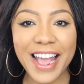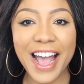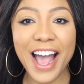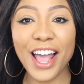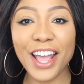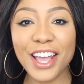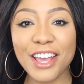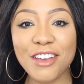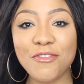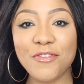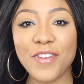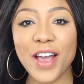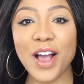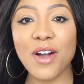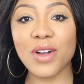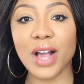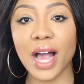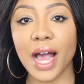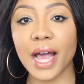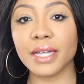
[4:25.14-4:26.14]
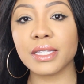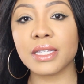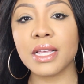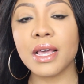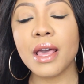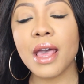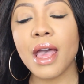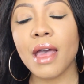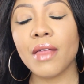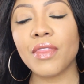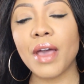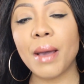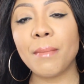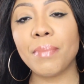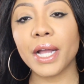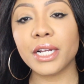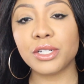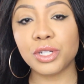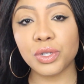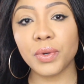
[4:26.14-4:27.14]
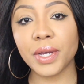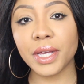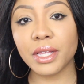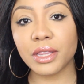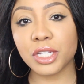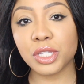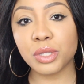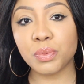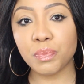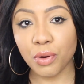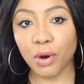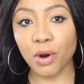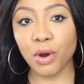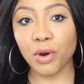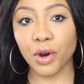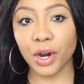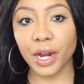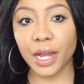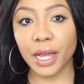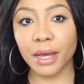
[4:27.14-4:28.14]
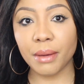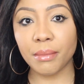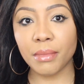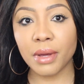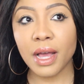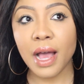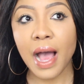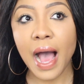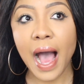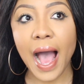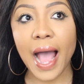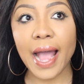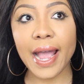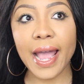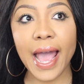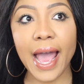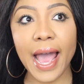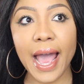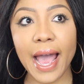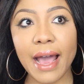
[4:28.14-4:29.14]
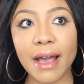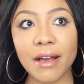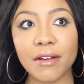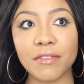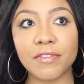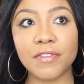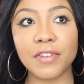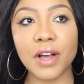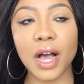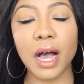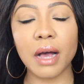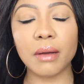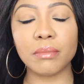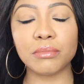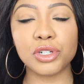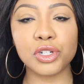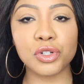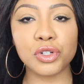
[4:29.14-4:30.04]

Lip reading: I have found, guys, that by doing this program, I have